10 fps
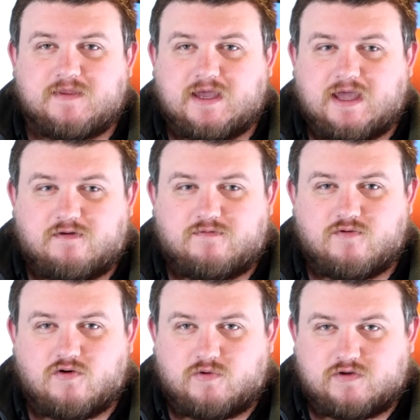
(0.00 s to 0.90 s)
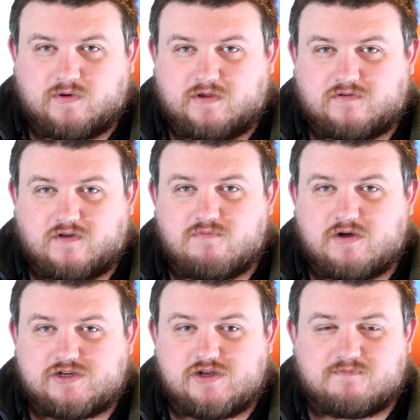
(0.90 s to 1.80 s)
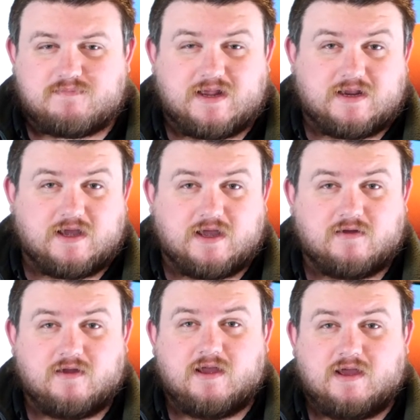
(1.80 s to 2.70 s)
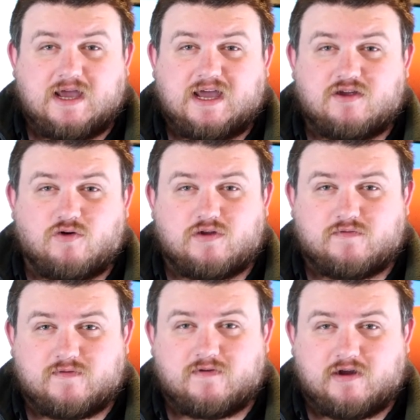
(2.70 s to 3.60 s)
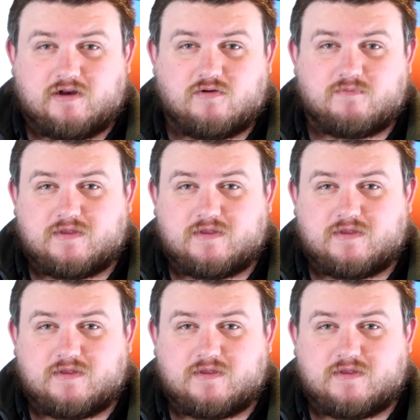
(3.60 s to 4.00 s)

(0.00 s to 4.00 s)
f4, which weighs so much you can barely handhold it for very long.